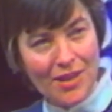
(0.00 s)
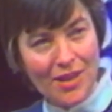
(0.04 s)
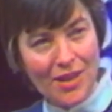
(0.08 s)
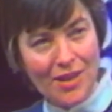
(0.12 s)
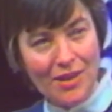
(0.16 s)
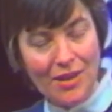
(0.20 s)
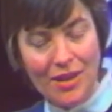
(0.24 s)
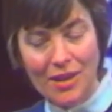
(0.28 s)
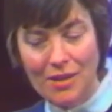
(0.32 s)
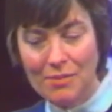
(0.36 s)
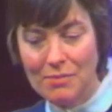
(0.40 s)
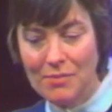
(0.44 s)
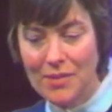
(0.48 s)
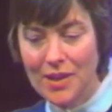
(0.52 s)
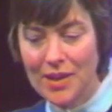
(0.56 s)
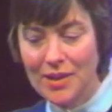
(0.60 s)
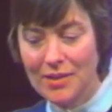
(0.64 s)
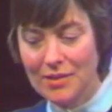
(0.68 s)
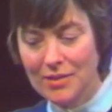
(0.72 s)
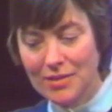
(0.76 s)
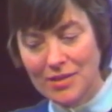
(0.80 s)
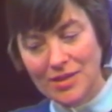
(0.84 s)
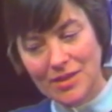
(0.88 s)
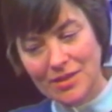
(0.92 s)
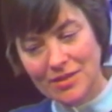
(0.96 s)
Now, I,
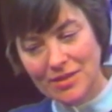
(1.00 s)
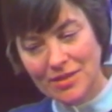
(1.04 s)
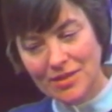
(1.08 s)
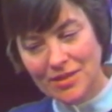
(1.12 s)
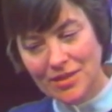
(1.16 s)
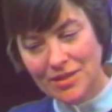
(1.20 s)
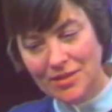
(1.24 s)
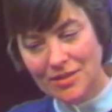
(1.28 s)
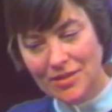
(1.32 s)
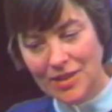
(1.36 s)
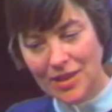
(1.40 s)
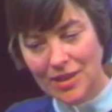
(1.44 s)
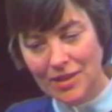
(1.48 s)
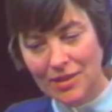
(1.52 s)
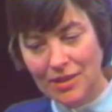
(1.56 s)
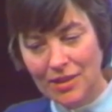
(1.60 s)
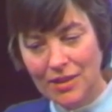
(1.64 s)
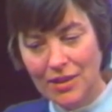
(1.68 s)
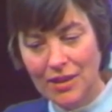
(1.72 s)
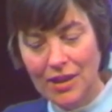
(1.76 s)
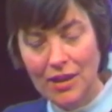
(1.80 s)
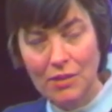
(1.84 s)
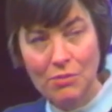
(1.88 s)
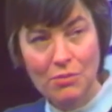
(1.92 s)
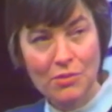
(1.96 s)
my thesis is that
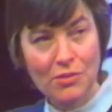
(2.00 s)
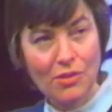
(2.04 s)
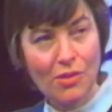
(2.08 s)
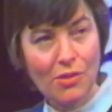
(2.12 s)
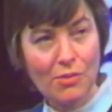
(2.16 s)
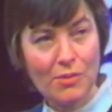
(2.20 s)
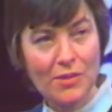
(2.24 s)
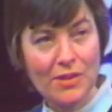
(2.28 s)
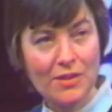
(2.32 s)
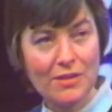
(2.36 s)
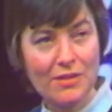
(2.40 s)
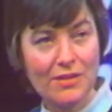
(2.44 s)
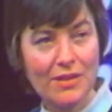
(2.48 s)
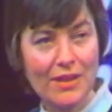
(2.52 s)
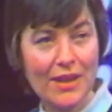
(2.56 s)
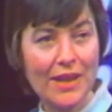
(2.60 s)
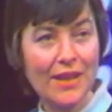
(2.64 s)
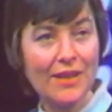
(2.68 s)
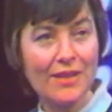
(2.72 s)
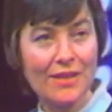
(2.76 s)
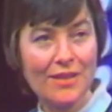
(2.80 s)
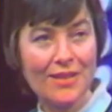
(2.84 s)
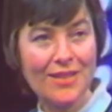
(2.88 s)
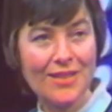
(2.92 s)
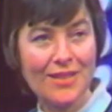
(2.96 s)
it was always
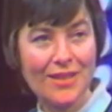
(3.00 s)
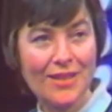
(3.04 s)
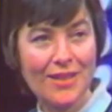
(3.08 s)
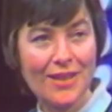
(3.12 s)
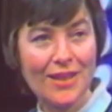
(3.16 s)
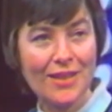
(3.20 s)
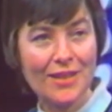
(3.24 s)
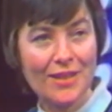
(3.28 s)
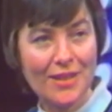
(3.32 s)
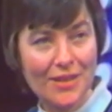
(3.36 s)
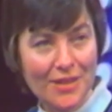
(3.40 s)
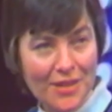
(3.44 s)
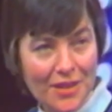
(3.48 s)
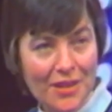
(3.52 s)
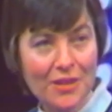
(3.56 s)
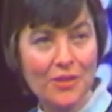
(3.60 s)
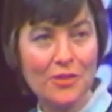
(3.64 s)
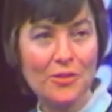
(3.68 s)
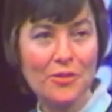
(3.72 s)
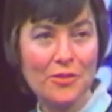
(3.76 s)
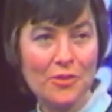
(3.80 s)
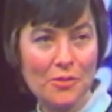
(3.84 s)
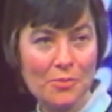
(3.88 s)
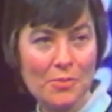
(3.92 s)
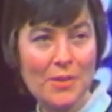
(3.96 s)
latent and
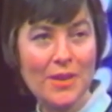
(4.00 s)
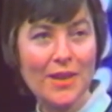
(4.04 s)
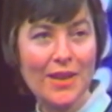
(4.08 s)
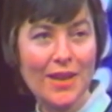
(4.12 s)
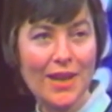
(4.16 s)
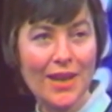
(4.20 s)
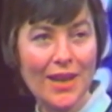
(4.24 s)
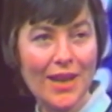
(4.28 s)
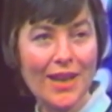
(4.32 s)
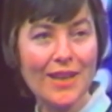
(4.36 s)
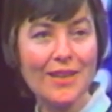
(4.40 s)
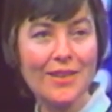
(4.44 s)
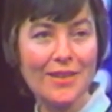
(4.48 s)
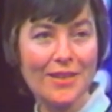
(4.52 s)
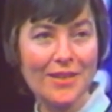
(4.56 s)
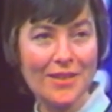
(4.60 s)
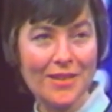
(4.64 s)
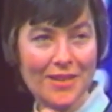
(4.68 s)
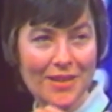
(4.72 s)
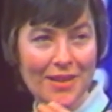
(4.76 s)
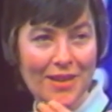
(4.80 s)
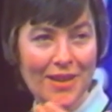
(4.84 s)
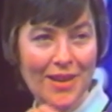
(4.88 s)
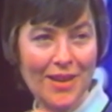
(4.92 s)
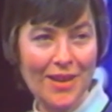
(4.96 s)
continues to be a
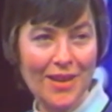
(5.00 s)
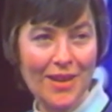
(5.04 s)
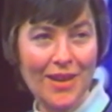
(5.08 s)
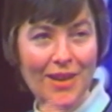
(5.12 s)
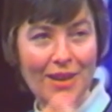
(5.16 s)
latent